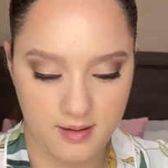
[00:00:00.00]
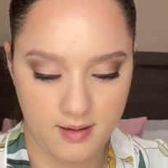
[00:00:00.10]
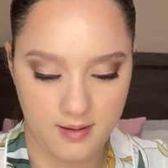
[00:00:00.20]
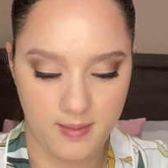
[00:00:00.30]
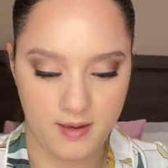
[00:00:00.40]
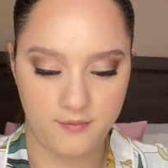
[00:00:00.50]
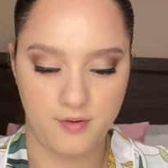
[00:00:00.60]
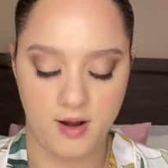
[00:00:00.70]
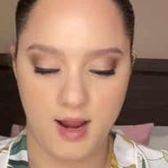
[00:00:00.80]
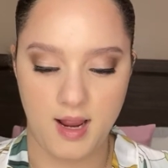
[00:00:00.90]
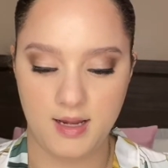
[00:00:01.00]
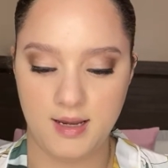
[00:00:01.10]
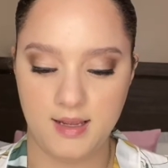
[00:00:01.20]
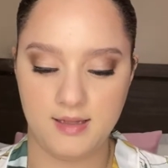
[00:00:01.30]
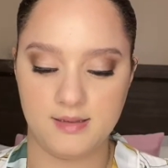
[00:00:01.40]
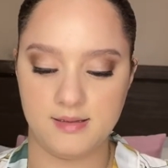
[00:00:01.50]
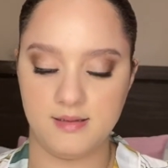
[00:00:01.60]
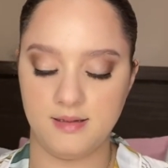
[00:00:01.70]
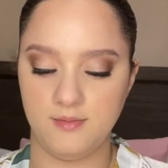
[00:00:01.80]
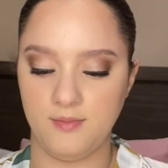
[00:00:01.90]
And then for highlight,
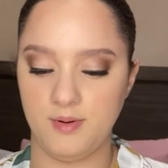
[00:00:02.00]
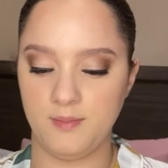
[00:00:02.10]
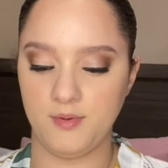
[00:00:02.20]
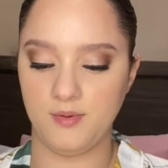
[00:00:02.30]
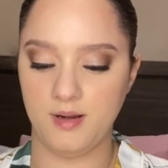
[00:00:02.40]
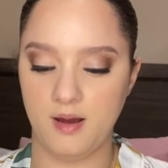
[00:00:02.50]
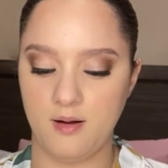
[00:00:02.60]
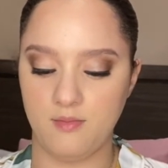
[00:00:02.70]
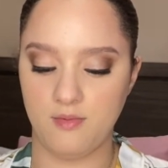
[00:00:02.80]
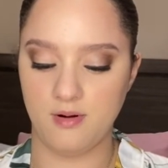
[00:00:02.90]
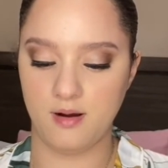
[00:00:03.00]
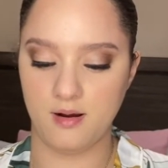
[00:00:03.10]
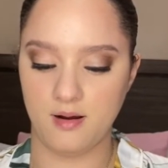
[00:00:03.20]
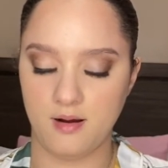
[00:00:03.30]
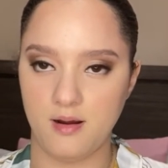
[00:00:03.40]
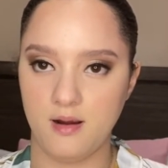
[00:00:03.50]
when I'm doing a more